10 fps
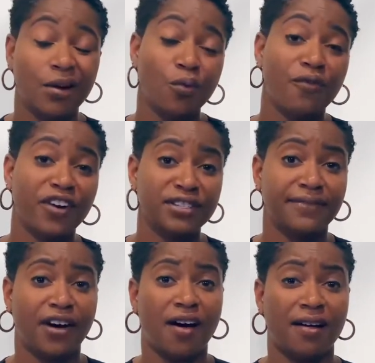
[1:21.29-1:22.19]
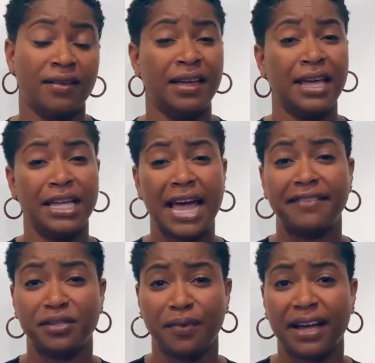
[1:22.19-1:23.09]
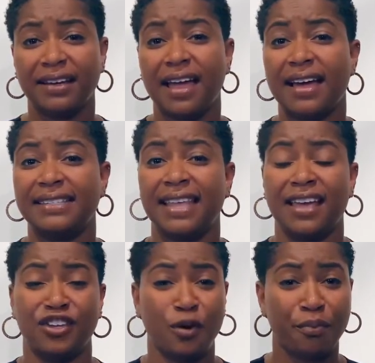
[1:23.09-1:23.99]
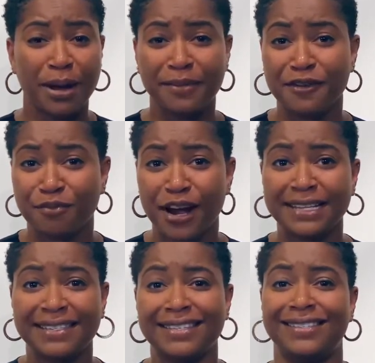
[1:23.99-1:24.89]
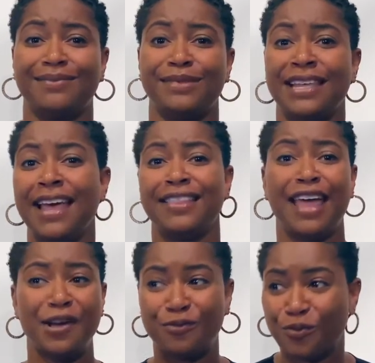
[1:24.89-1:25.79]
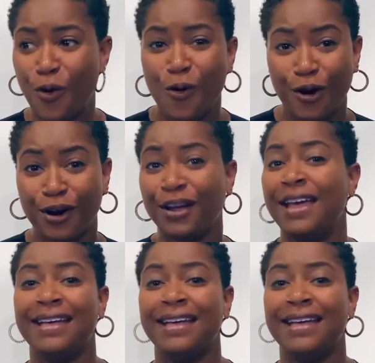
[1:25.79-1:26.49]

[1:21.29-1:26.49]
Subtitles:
Well, first of all, you have to recognize that your primitive brain systems, they roar.